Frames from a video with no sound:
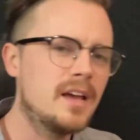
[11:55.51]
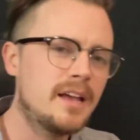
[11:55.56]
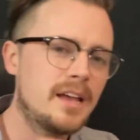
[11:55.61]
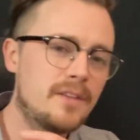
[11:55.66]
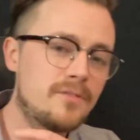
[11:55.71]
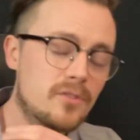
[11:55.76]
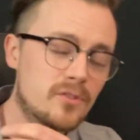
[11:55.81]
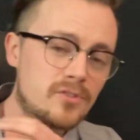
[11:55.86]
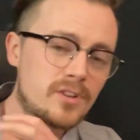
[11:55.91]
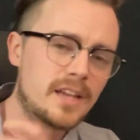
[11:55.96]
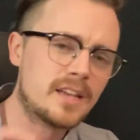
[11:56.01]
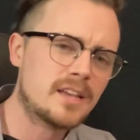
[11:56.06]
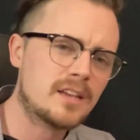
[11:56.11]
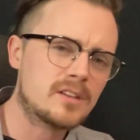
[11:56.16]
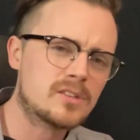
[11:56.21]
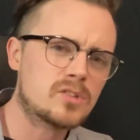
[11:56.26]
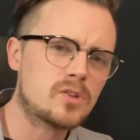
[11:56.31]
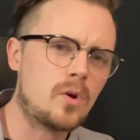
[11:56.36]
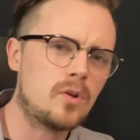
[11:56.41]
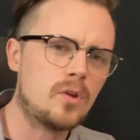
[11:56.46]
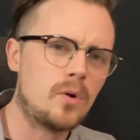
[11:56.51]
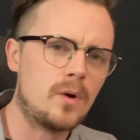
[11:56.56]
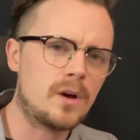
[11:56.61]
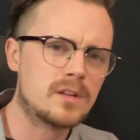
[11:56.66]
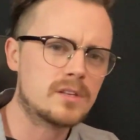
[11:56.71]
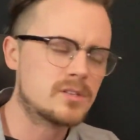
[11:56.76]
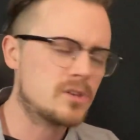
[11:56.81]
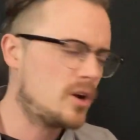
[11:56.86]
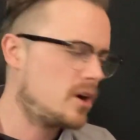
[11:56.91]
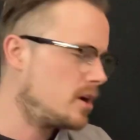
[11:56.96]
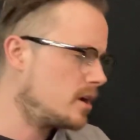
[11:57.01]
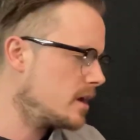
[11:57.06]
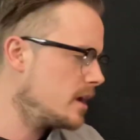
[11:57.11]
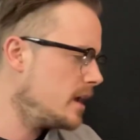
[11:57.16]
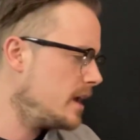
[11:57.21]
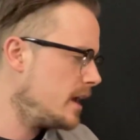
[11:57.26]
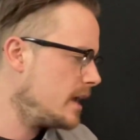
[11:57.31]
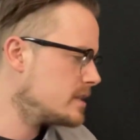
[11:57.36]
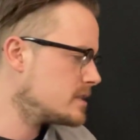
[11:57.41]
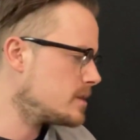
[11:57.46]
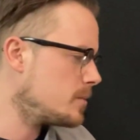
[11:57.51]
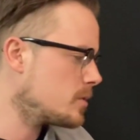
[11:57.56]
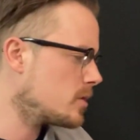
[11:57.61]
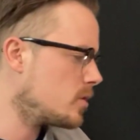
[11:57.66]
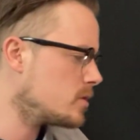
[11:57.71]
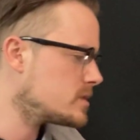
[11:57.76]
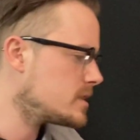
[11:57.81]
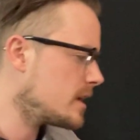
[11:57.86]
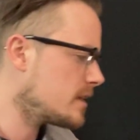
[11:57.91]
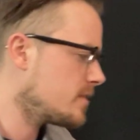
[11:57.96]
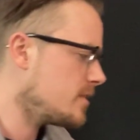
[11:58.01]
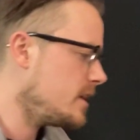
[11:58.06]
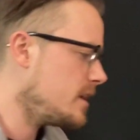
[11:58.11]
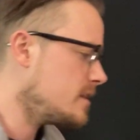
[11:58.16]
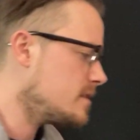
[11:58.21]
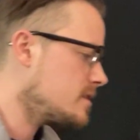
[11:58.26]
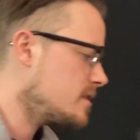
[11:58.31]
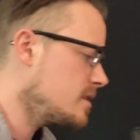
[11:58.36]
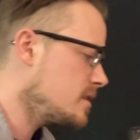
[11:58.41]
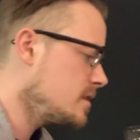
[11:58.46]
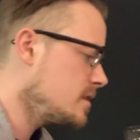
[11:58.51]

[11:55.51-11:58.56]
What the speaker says: If you're taking a solo on a song and someone goes like this,